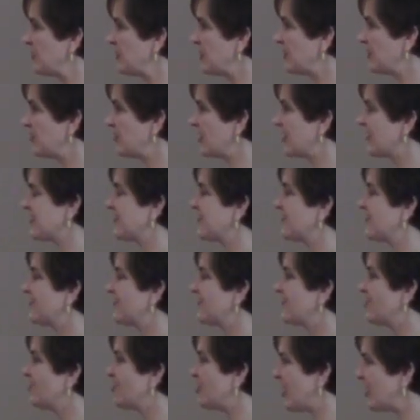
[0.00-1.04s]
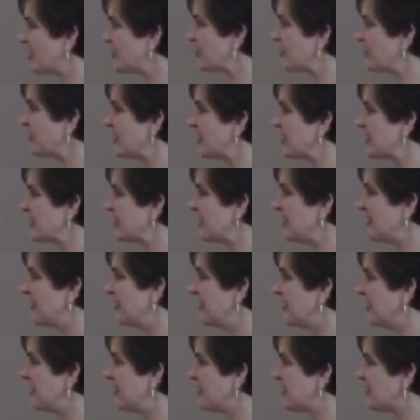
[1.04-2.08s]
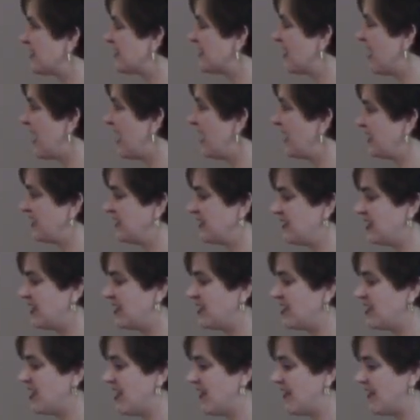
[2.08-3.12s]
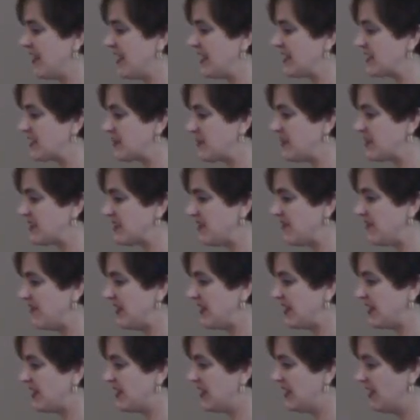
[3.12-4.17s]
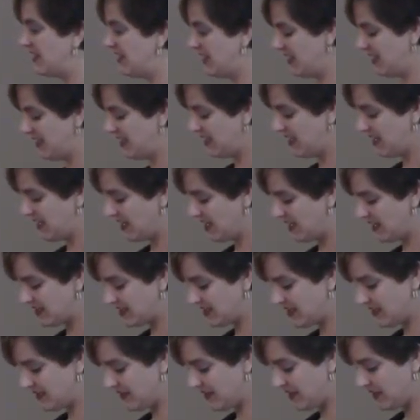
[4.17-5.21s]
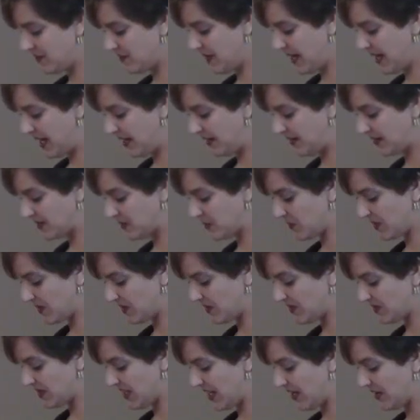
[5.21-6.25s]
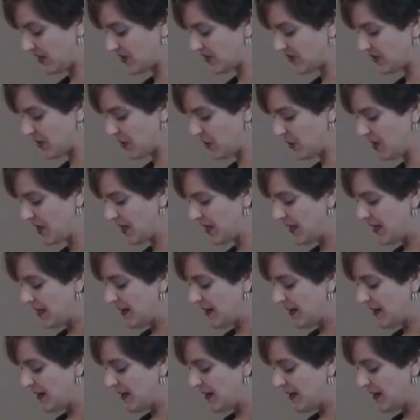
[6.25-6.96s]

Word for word: They're just general Assyrian in style and yet not that specific Assyrian palaceware style. So,